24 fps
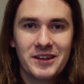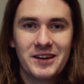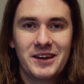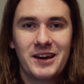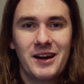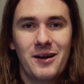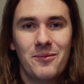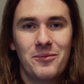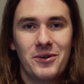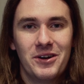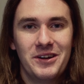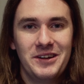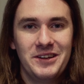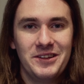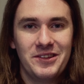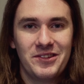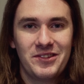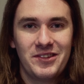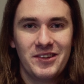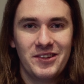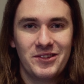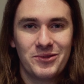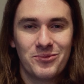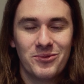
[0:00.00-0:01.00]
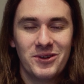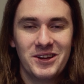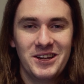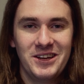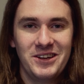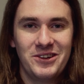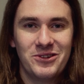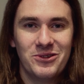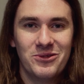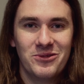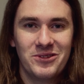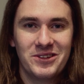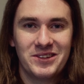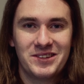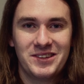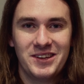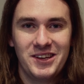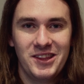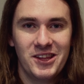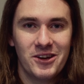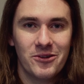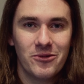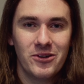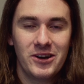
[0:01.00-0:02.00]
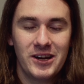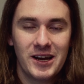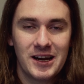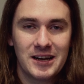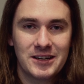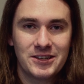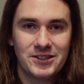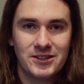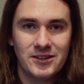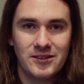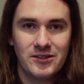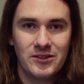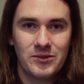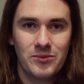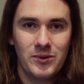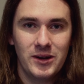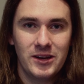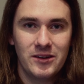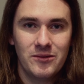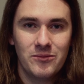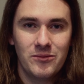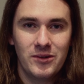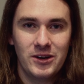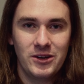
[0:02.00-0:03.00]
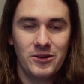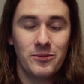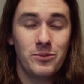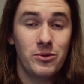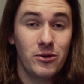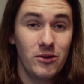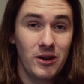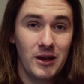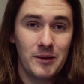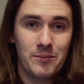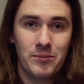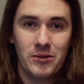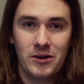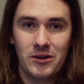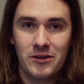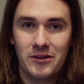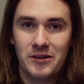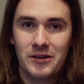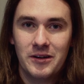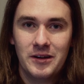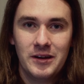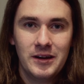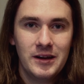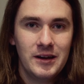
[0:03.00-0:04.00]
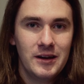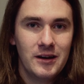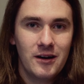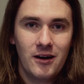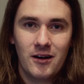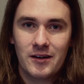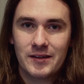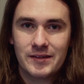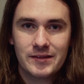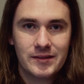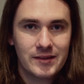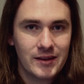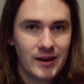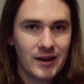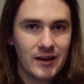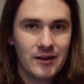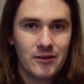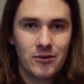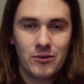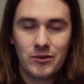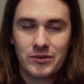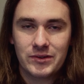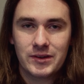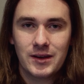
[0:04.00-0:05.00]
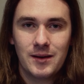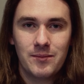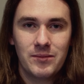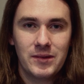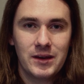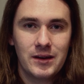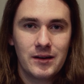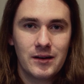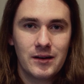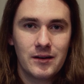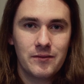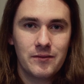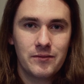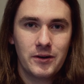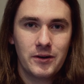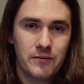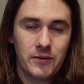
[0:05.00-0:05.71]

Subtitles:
at the camera, it's really cool to see their reactions when you pull up on a set or something. I've